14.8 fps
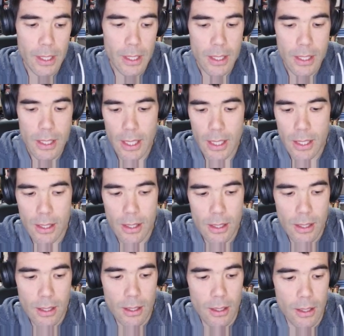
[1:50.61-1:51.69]
cis
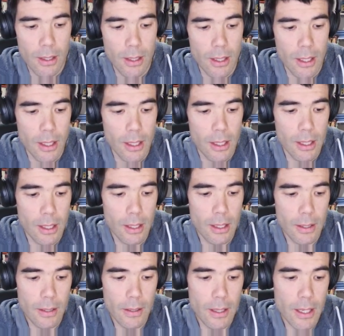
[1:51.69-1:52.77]

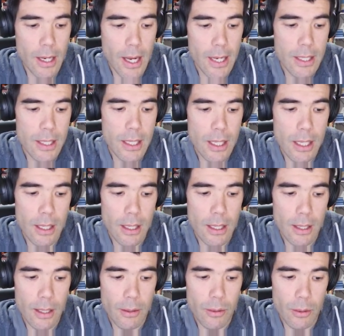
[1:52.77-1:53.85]
90
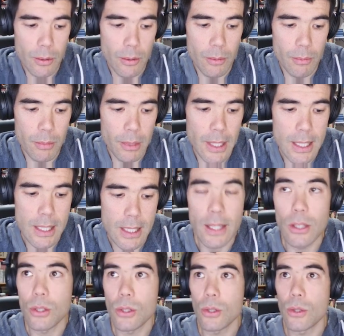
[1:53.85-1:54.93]
plus
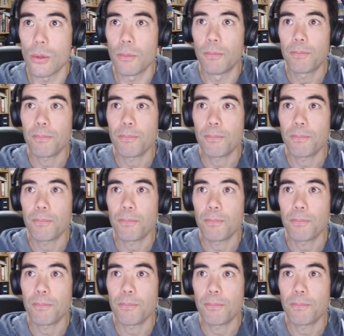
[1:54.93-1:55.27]
theta 2